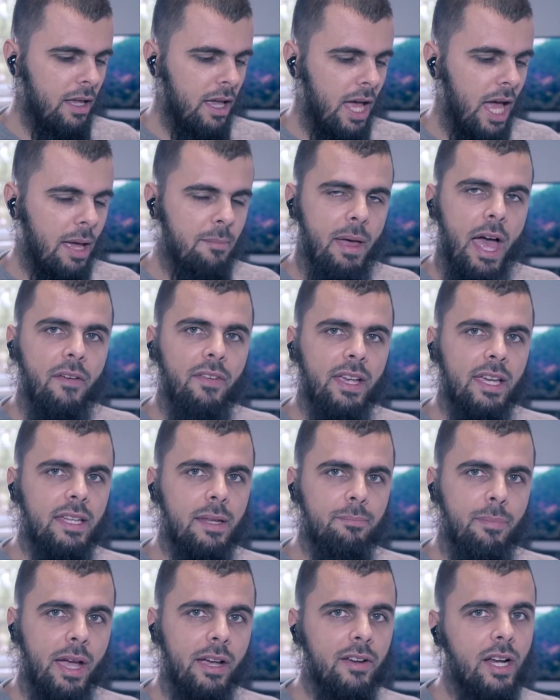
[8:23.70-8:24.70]
I'm having in the
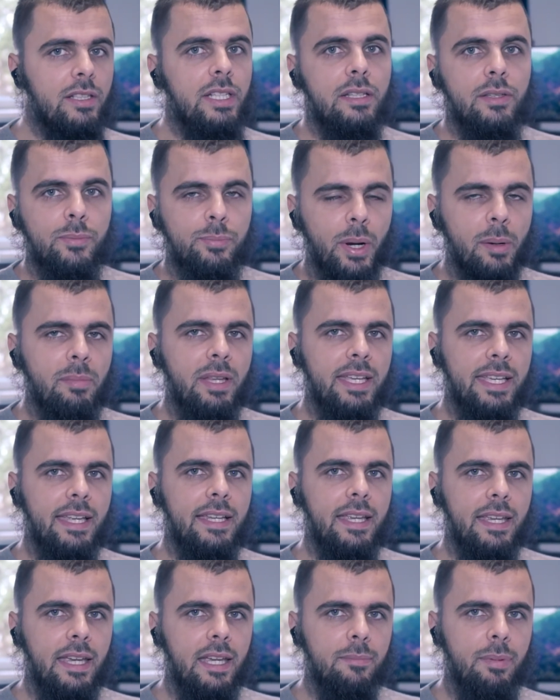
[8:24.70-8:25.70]
background, and you probably
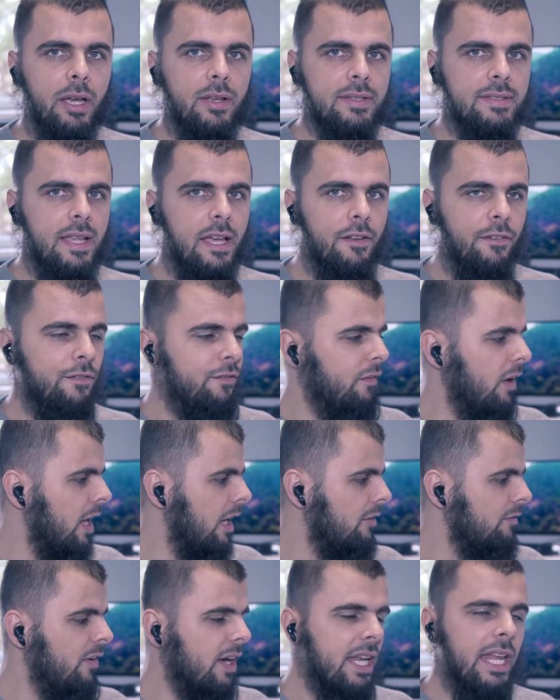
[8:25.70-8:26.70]
can hear by yourself,
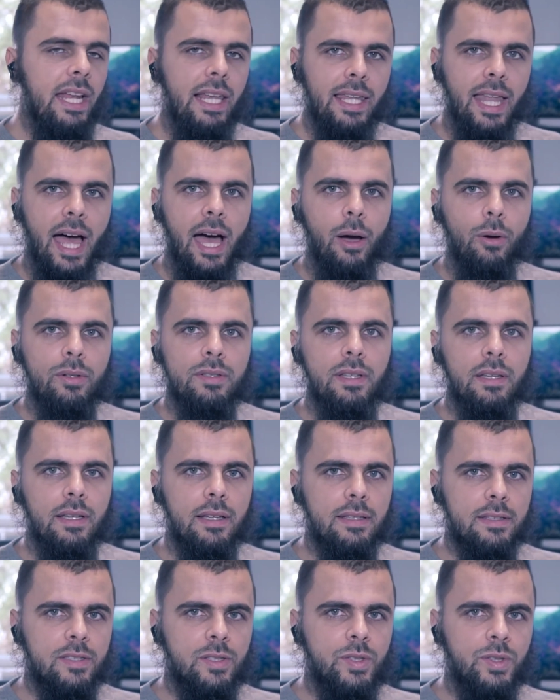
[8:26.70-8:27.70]
a very loud
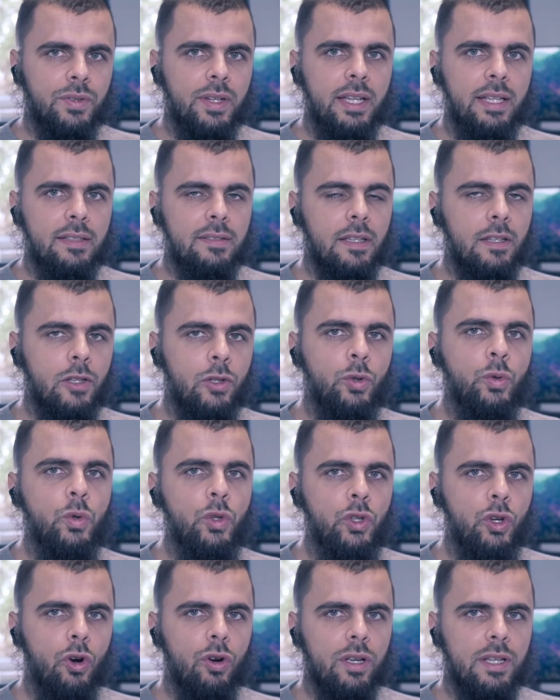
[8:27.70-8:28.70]
New
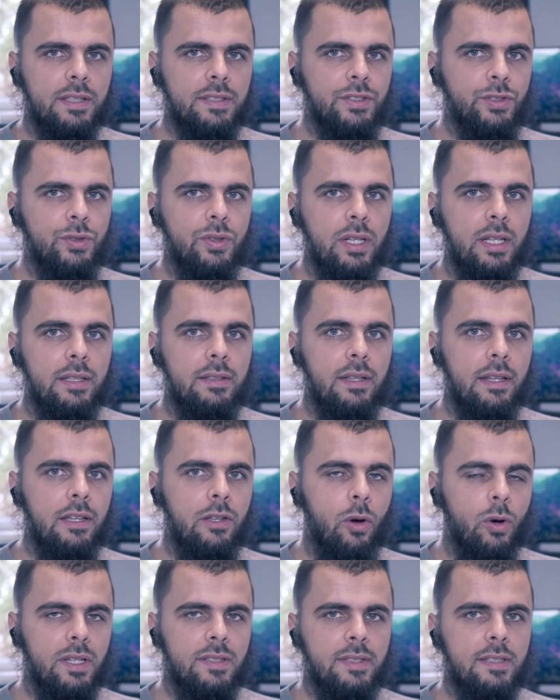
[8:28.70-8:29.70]
York street
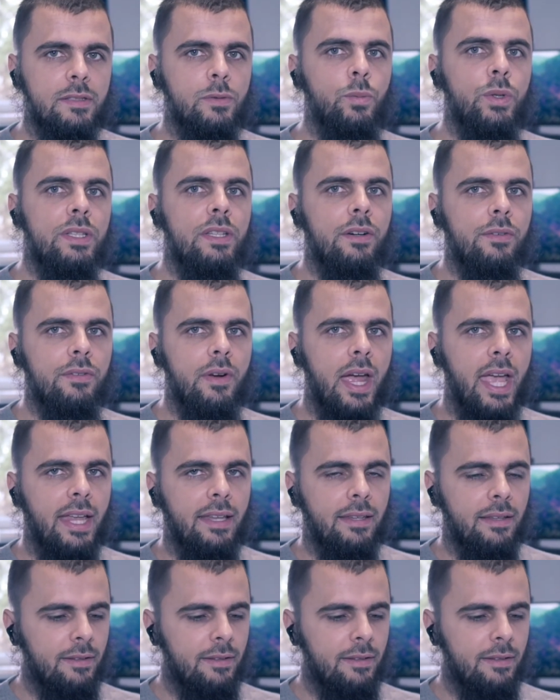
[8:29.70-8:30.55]
noises with the rain.